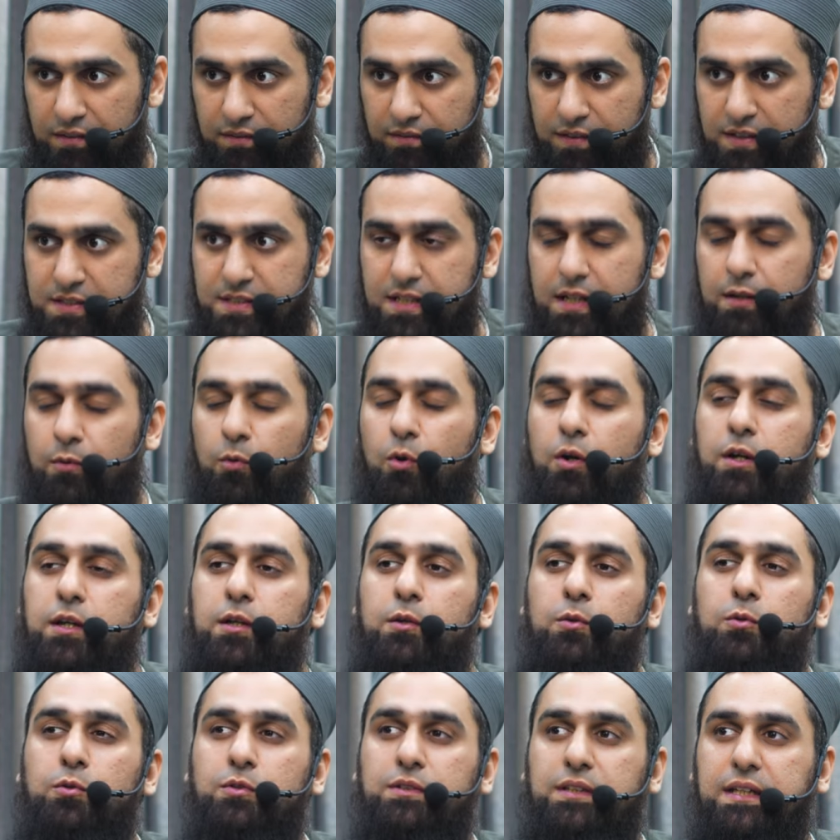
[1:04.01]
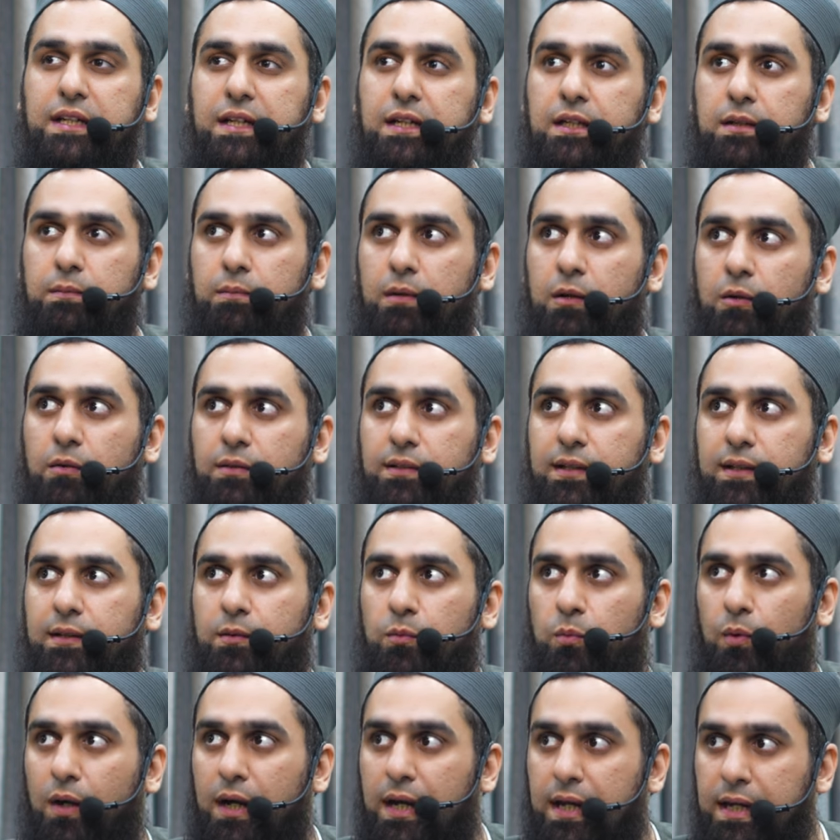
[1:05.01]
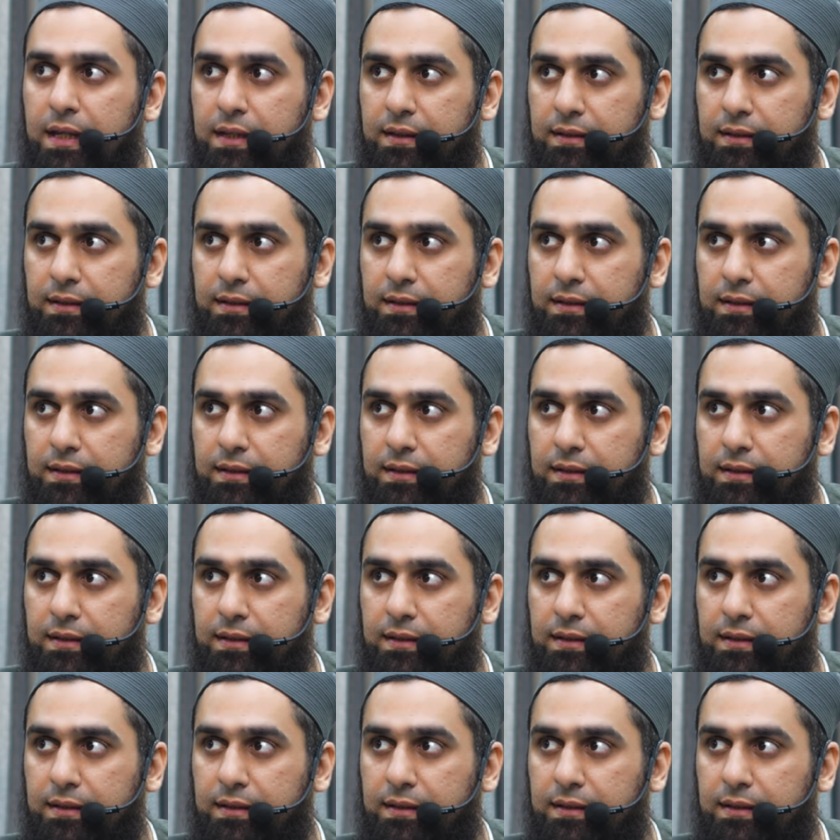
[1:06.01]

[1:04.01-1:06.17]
which I want you to think about, that why